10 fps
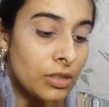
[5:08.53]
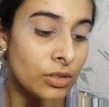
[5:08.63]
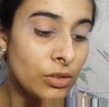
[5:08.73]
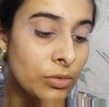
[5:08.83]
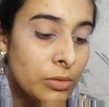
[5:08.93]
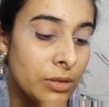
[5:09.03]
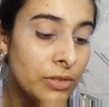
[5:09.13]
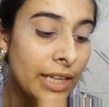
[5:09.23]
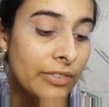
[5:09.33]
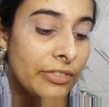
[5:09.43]
you know,
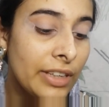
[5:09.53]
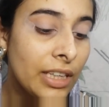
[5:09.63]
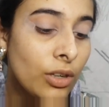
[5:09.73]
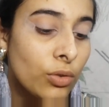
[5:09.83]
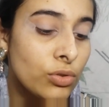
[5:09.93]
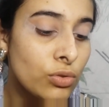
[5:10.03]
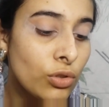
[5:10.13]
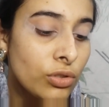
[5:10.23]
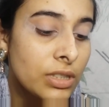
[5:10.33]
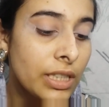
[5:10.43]
like very close to
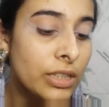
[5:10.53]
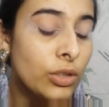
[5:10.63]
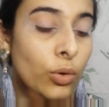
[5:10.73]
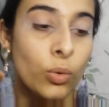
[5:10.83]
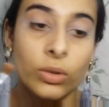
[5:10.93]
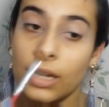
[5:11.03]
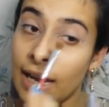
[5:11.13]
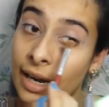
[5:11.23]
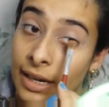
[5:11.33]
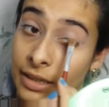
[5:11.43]
your skin tone,
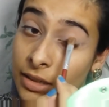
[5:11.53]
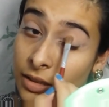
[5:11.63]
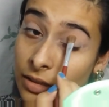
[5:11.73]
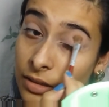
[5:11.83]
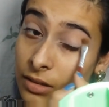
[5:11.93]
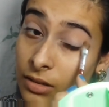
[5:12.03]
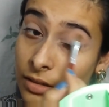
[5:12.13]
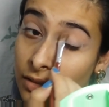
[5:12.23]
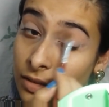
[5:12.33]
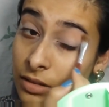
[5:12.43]
and
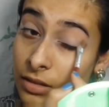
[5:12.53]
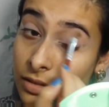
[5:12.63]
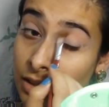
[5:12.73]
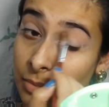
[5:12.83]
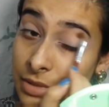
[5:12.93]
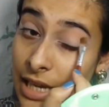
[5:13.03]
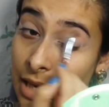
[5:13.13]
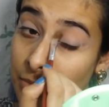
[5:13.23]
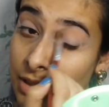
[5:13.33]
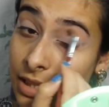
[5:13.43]

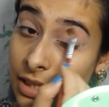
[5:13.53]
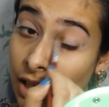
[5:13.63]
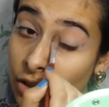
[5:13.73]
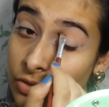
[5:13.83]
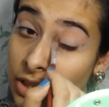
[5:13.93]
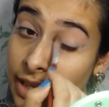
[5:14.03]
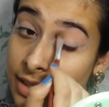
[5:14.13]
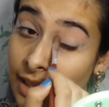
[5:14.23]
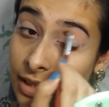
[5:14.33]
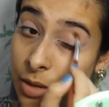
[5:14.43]
sometimes these kind of
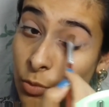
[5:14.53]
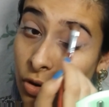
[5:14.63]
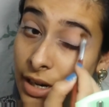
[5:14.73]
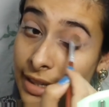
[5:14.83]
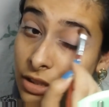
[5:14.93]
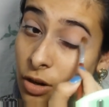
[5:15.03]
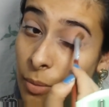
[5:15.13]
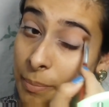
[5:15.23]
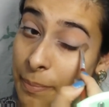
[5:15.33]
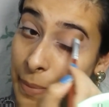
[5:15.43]
shades that are more like the
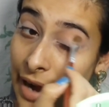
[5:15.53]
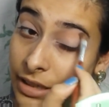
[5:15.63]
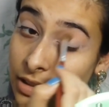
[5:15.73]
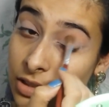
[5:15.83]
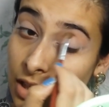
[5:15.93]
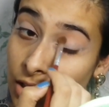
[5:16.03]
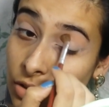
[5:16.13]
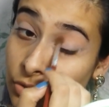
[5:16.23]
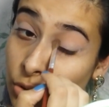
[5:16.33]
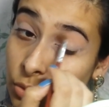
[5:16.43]
compactish kind
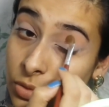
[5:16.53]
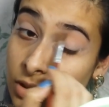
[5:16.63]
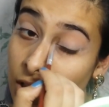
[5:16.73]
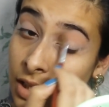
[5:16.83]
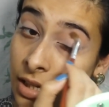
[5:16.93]
of tones,